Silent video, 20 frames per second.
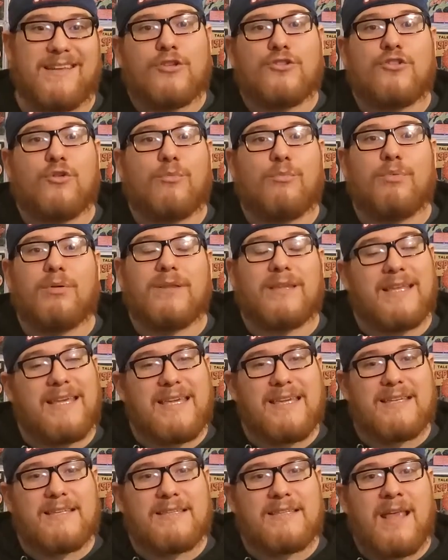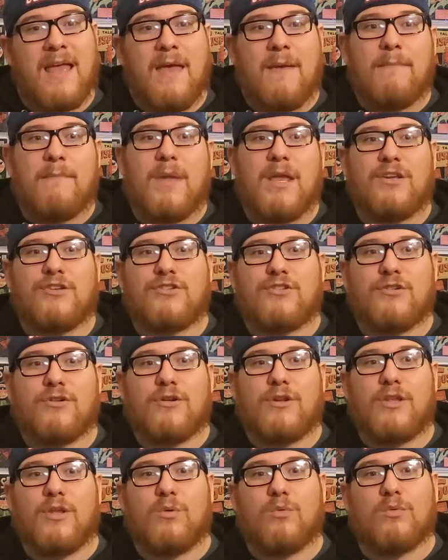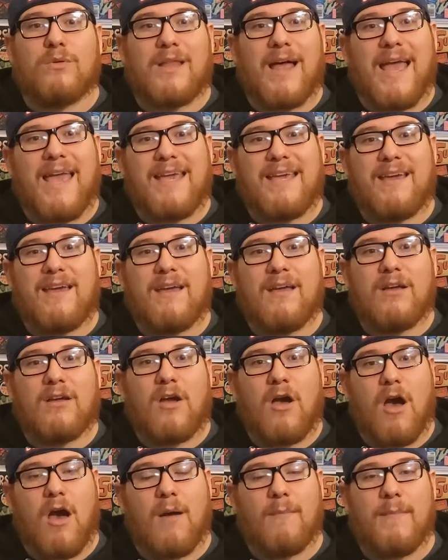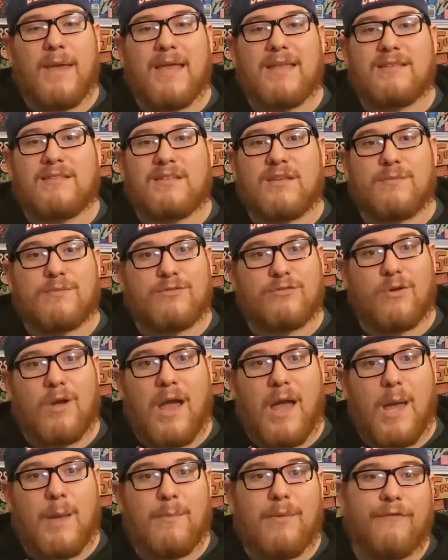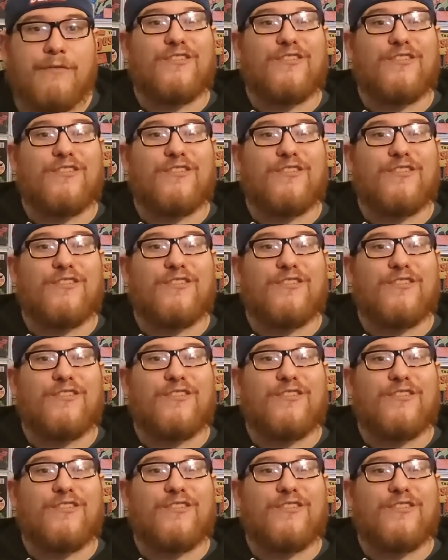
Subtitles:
So please make sure you like, comment, subscribe.